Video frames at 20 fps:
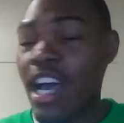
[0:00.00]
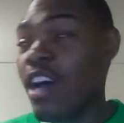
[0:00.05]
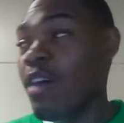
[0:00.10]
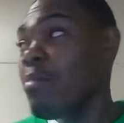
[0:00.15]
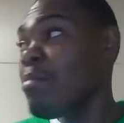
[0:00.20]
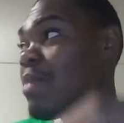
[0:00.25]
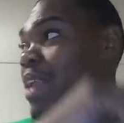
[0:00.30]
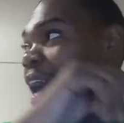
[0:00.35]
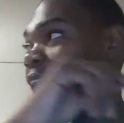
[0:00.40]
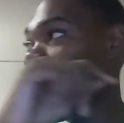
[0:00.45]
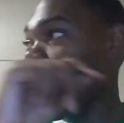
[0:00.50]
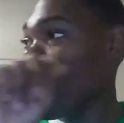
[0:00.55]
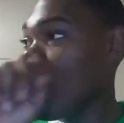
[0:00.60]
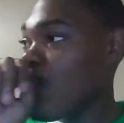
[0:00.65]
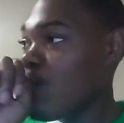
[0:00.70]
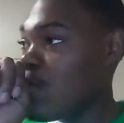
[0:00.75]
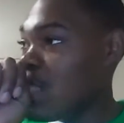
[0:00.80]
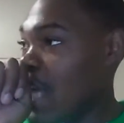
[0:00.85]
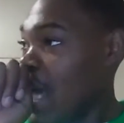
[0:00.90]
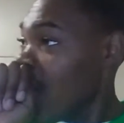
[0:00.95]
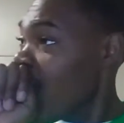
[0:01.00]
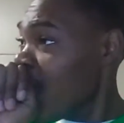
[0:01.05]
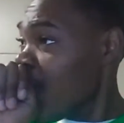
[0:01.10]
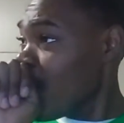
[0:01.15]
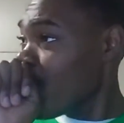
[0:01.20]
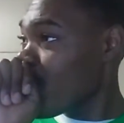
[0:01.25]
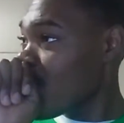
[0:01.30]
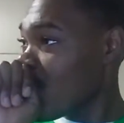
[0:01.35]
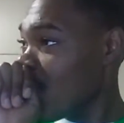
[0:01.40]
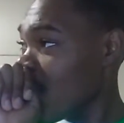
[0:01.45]
I'm like, well,
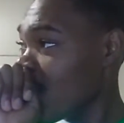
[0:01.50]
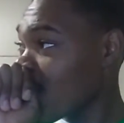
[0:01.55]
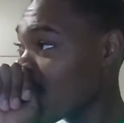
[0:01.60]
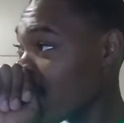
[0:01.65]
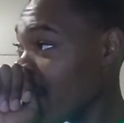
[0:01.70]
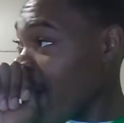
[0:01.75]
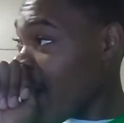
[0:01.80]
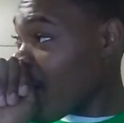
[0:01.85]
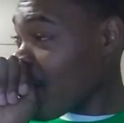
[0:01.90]
damn, Cisco.